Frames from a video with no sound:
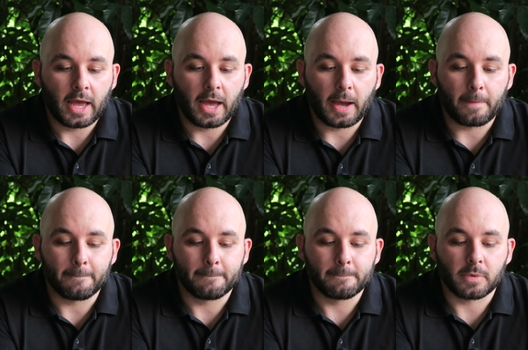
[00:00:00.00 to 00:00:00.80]

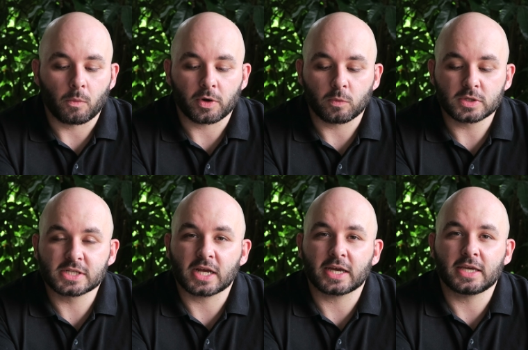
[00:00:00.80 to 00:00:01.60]
Um, but what I would
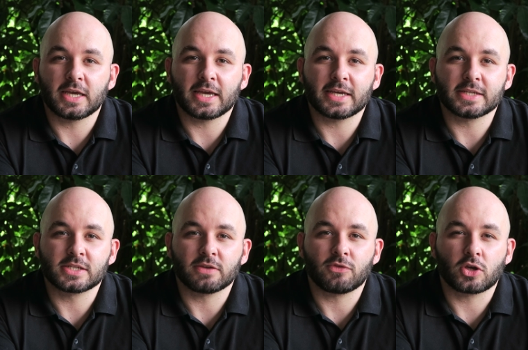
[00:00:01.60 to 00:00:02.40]
say is
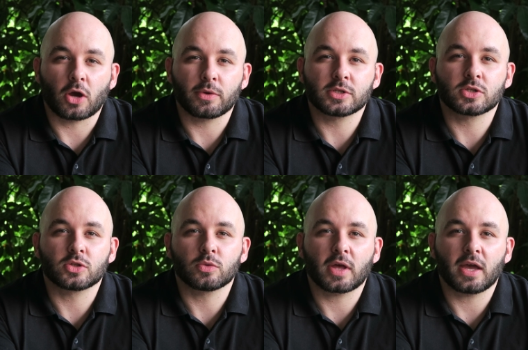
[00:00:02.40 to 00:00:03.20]
if you're going to
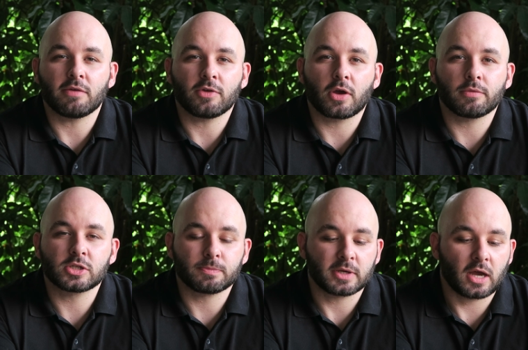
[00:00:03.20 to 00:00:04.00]
do that, if you're going
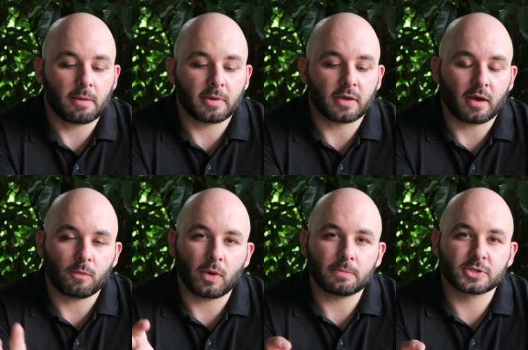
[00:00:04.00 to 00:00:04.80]
to become a, a
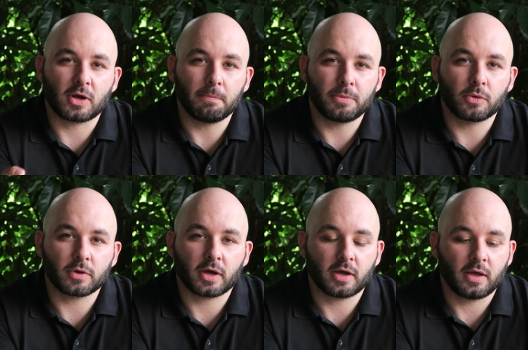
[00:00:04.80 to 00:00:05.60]
website
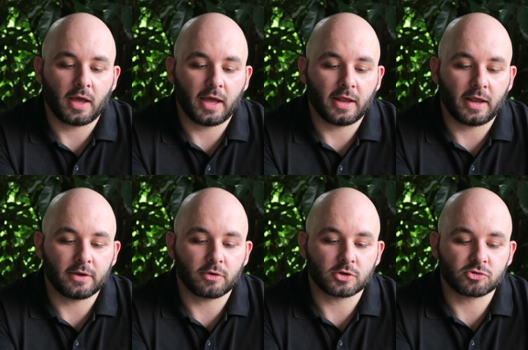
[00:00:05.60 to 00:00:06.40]
builder and,
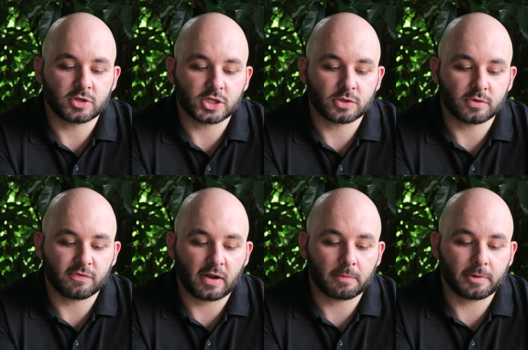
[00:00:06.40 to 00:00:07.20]
and, not a traditional
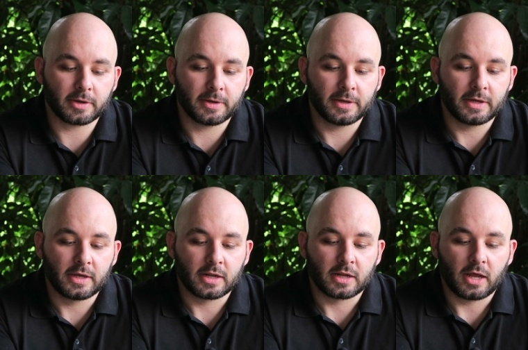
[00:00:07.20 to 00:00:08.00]
developer,
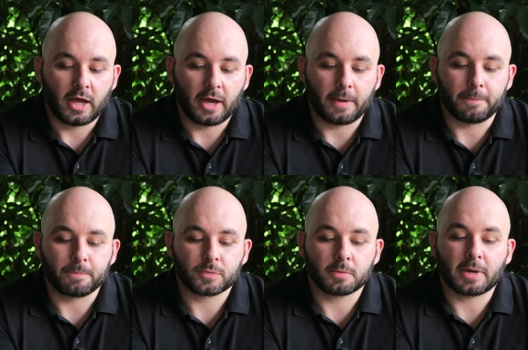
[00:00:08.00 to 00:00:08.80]
um,
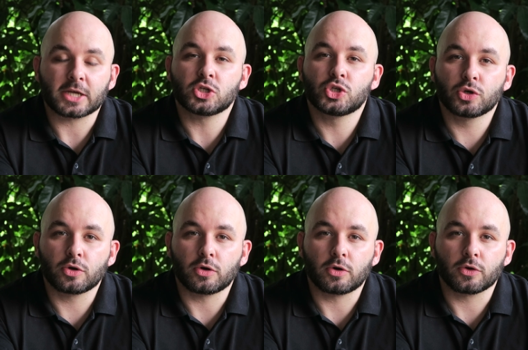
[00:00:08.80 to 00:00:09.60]
make
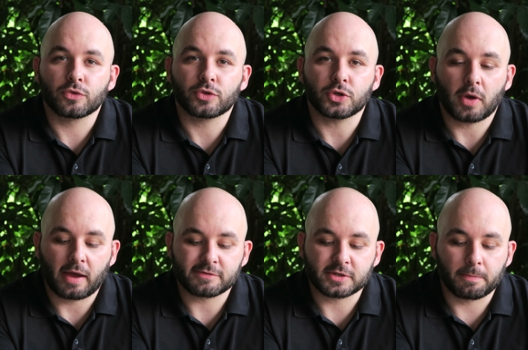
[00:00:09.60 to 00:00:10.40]
sure that you
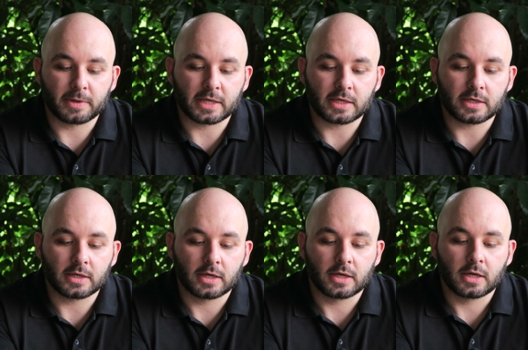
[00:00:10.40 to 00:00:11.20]
have somebody